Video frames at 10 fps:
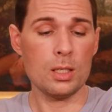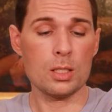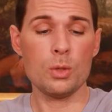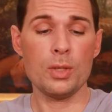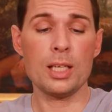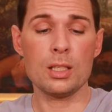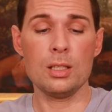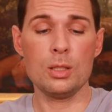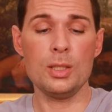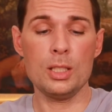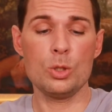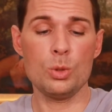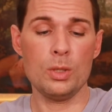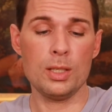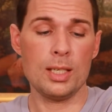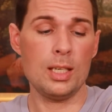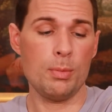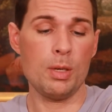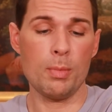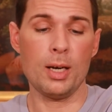So that you need to
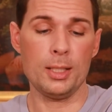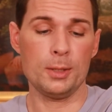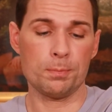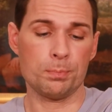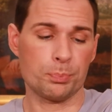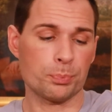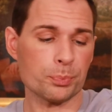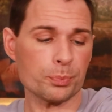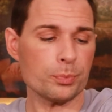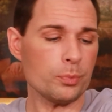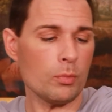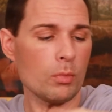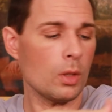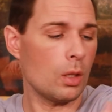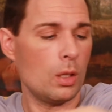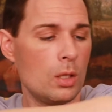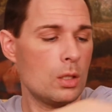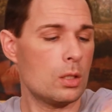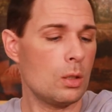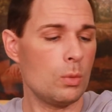keep in mind.
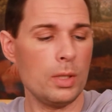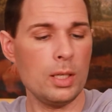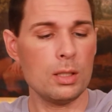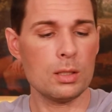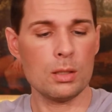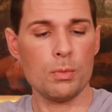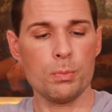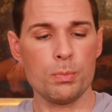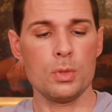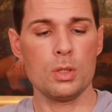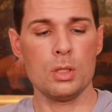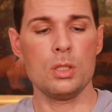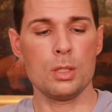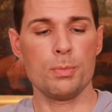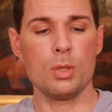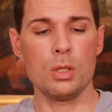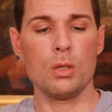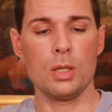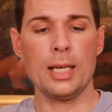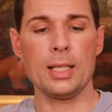So it just put it
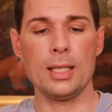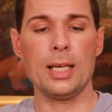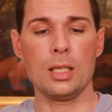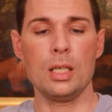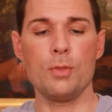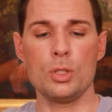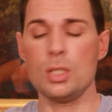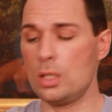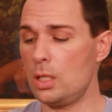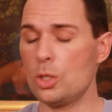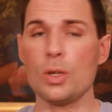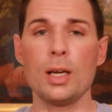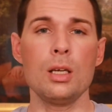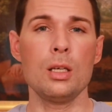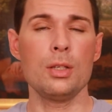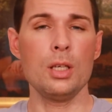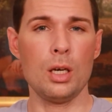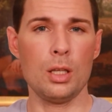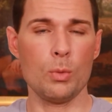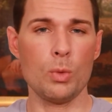on like that. And if you just try the
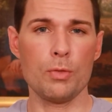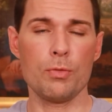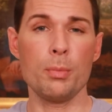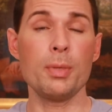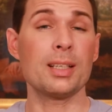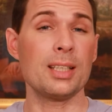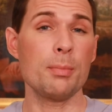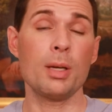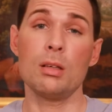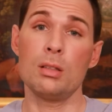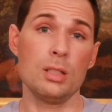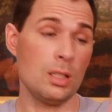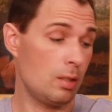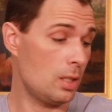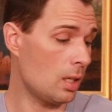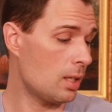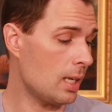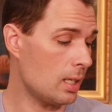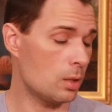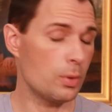other one from Riemann on the other
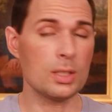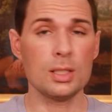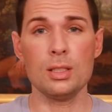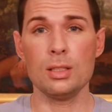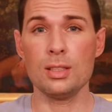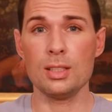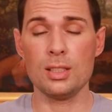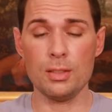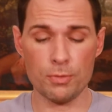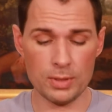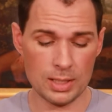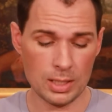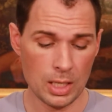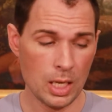hand, so we can see the difference.